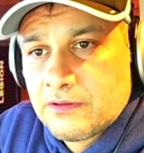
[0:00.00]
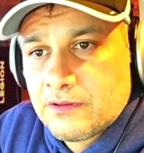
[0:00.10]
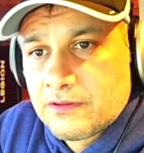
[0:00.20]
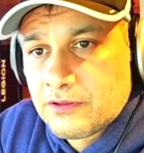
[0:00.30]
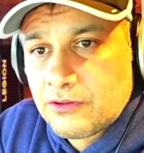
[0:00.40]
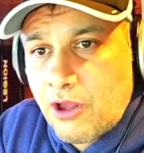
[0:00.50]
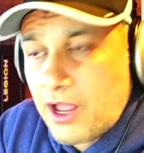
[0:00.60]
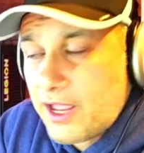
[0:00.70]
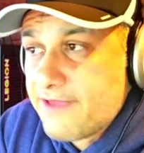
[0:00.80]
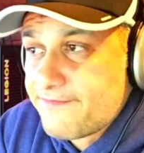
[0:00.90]
the law,
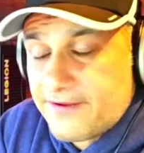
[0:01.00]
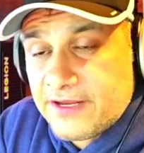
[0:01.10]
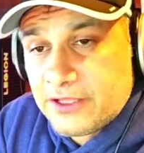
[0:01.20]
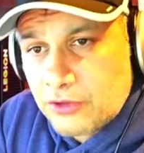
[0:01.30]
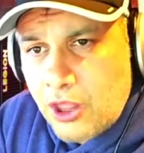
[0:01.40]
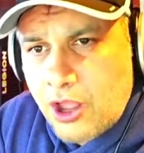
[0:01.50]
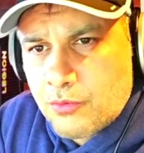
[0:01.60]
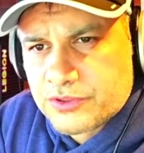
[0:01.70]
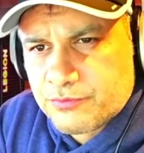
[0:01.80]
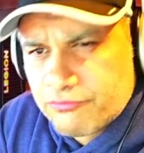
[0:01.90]
if any law
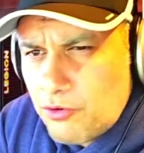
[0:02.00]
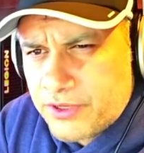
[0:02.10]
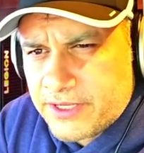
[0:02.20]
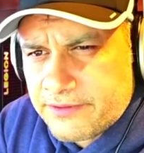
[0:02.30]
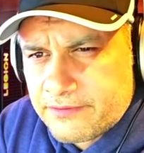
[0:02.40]
was broken.